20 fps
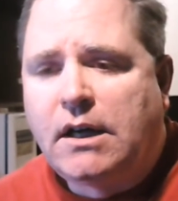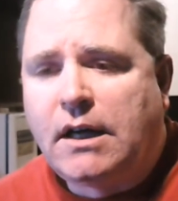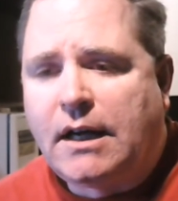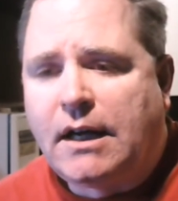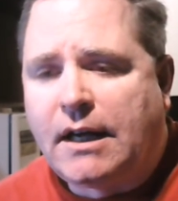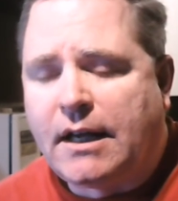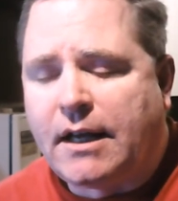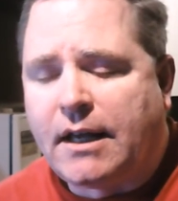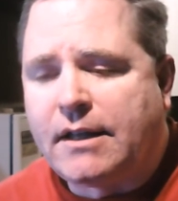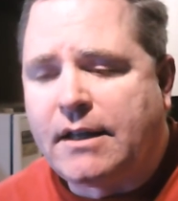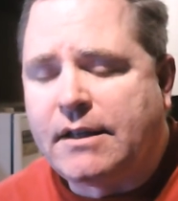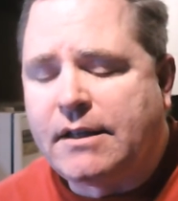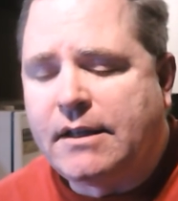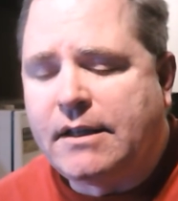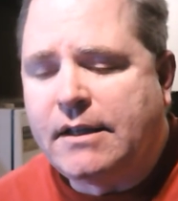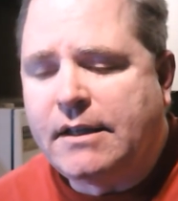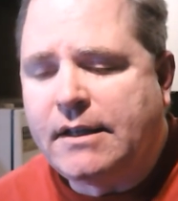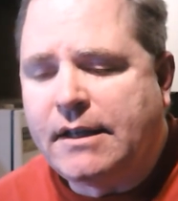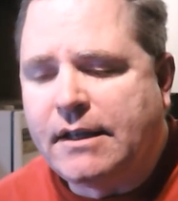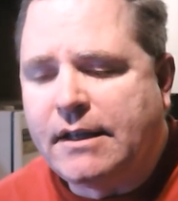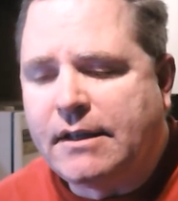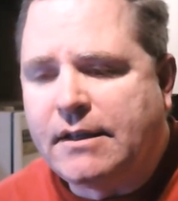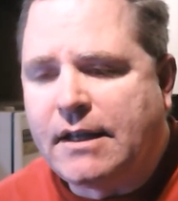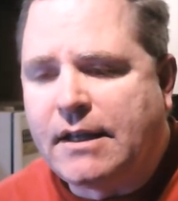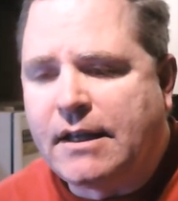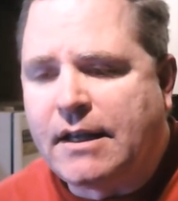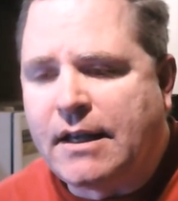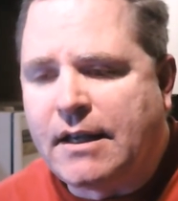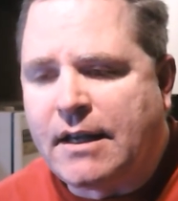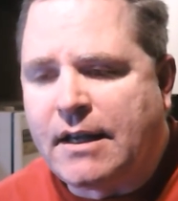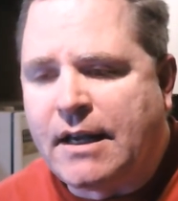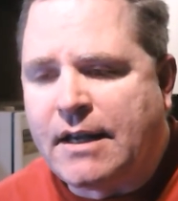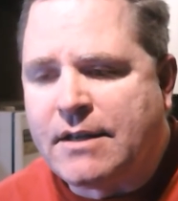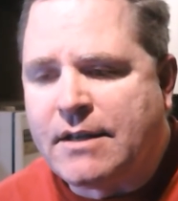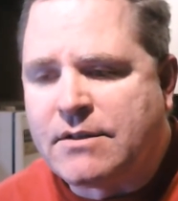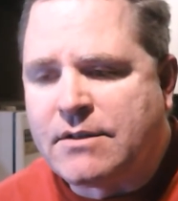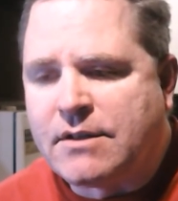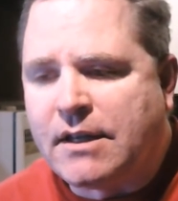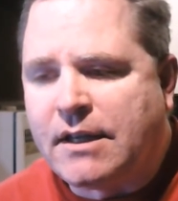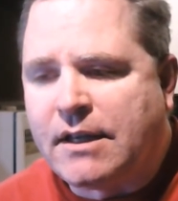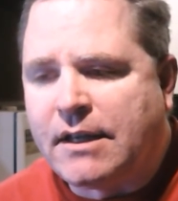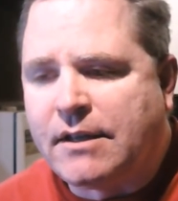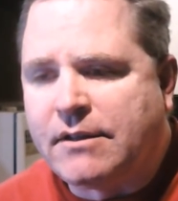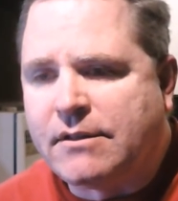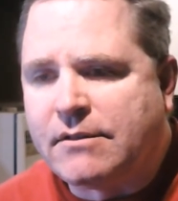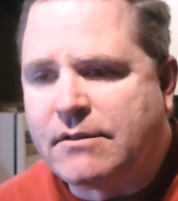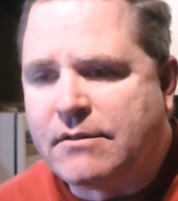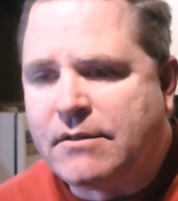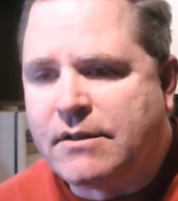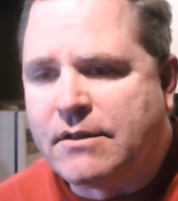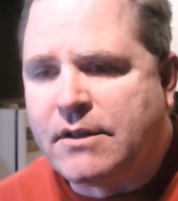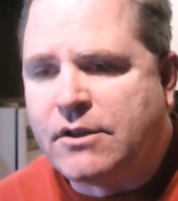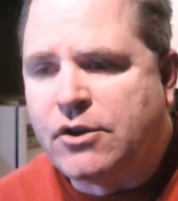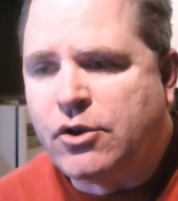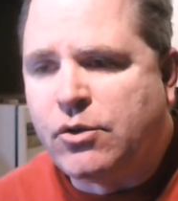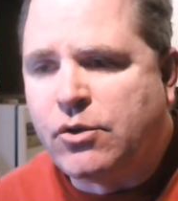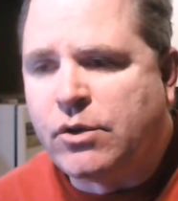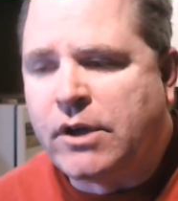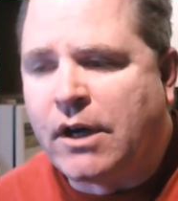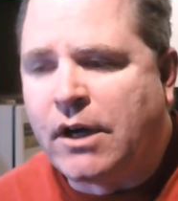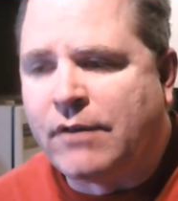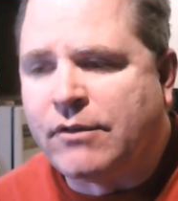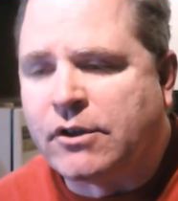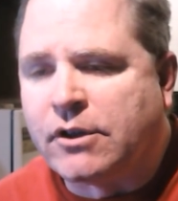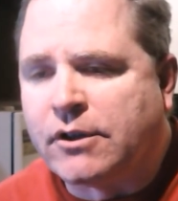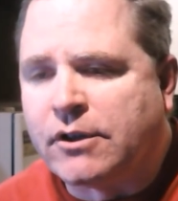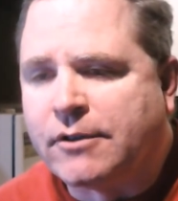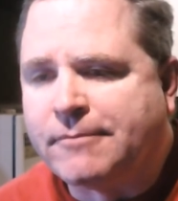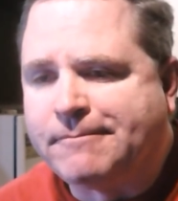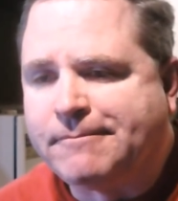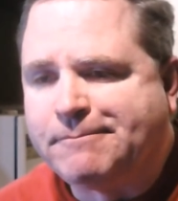uh, as uh, the new governor.